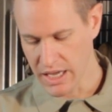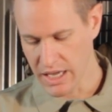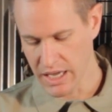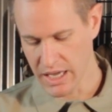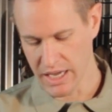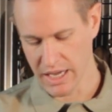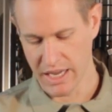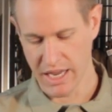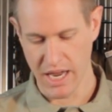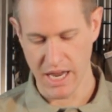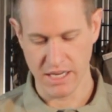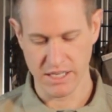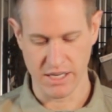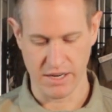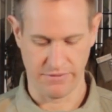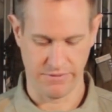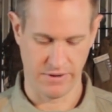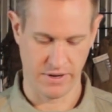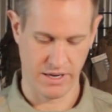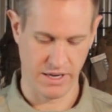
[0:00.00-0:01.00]
in case
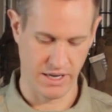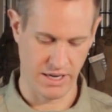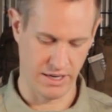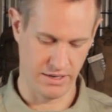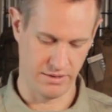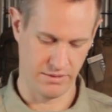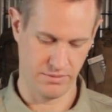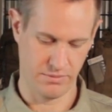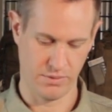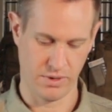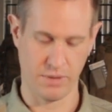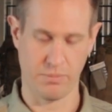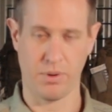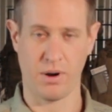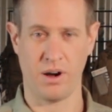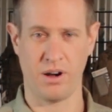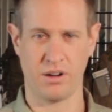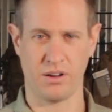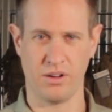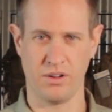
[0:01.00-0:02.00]
I forget where a
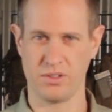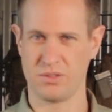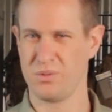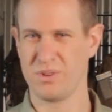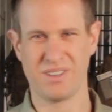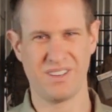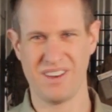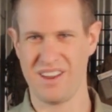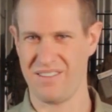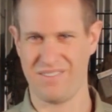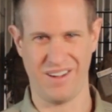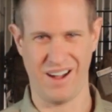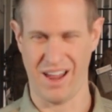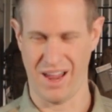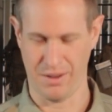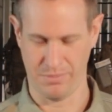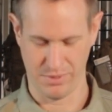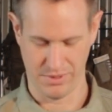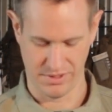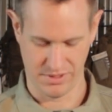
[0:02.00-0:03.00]
part goes, which never
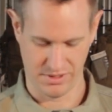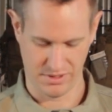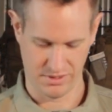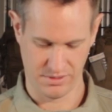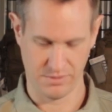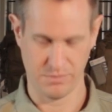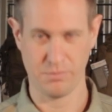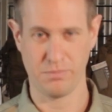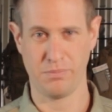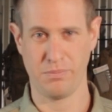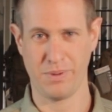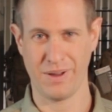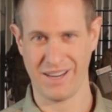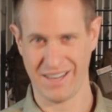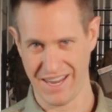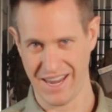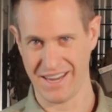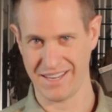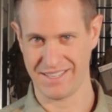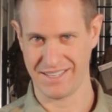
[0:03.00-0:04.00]
happens, but
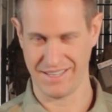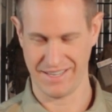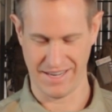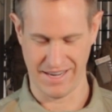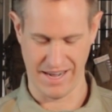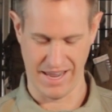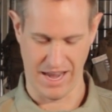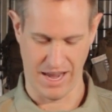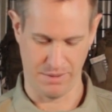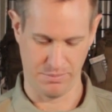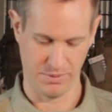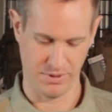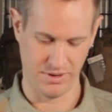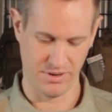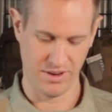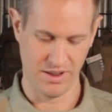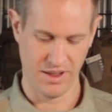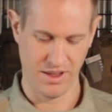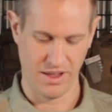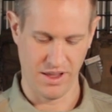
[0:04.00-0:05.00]
in case it did happen,
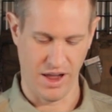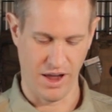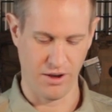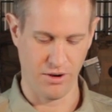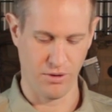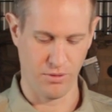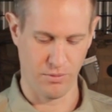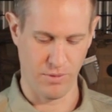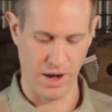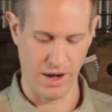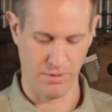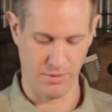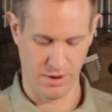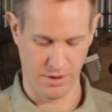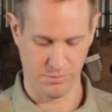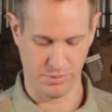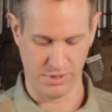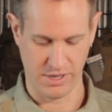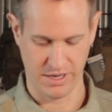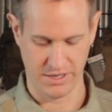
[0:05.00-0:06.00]
I know right where
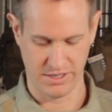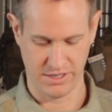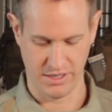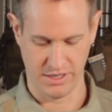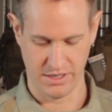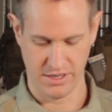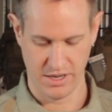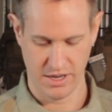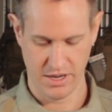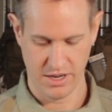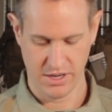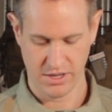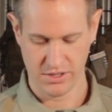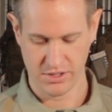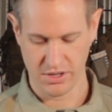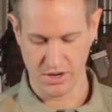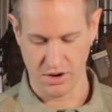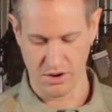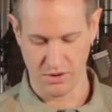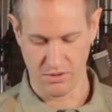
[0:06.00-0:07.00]
to place it.
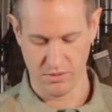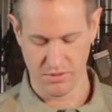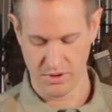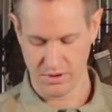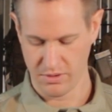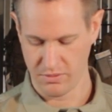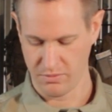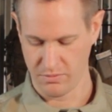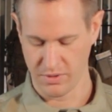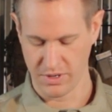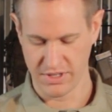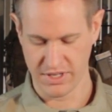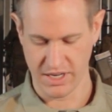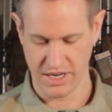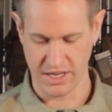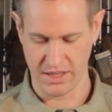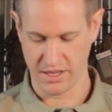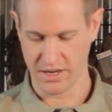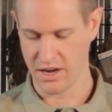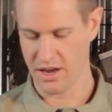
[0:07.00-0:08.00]
So once I
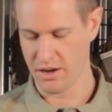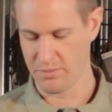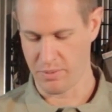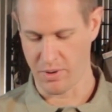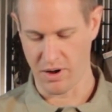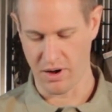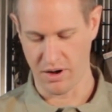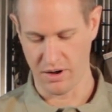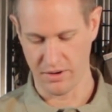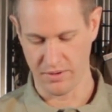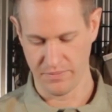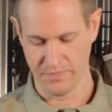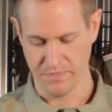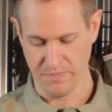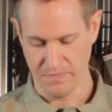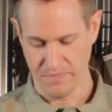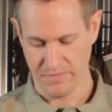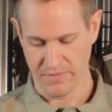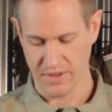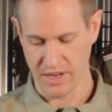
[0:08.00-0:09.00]
get the gun apart
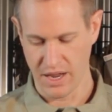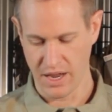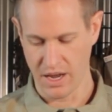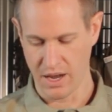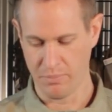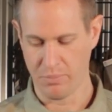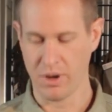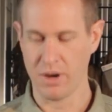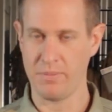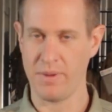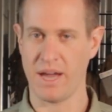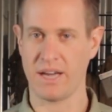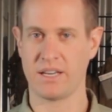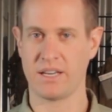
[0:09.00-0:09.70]
and I put it back